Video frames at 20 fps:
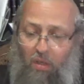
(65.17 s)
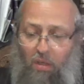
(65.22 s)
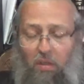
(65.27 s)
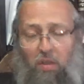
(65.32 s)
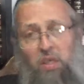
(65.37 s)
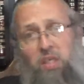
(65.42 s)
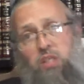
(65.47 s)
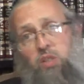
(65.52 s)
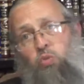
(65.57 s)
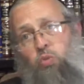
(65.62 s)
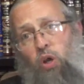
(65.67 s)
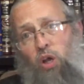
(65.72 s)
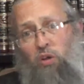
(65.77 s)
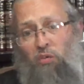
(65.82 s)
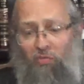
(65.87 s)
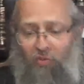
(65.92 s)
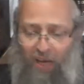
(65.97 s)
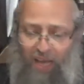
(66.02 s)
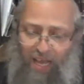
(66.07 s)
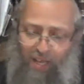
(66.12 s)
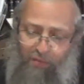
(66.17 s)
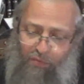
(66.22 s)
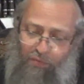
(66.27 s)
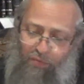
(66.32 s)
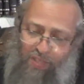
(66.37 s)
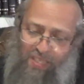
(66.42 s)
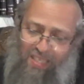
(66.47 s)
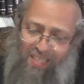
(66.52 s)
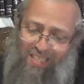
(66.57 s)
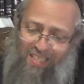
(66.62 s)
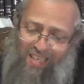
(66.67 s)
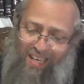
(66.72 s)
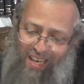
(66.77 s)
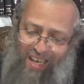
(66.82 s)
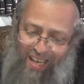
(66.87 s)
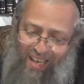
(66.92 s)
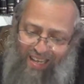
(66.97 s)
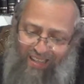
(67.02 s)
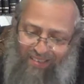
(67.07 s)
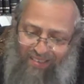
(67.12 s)
This way of life is
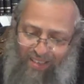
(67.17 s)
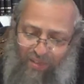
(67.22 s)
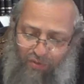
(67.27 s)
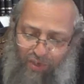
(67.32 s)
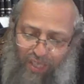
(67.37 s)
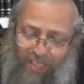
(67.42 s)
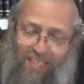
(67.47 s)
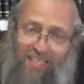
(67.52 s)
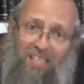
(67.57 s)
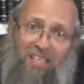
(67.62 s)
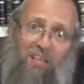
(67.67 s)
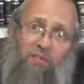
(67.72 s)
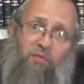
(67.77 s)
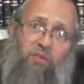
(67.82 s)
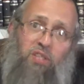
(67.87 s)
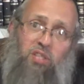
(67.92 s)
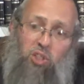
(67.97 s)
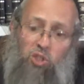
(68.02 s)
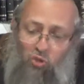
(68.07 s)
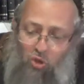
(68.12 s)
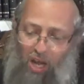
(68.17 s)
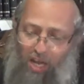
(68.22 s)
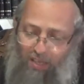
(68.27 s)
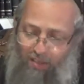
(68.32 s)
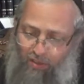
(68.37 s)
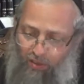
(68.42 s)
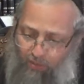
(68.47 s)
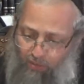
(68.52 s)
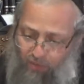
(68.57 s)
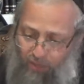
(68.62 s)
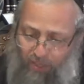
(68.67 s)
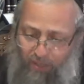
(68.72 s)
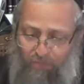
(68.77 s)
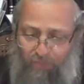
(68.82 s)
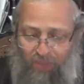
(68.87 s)
negative and it's self-destructive.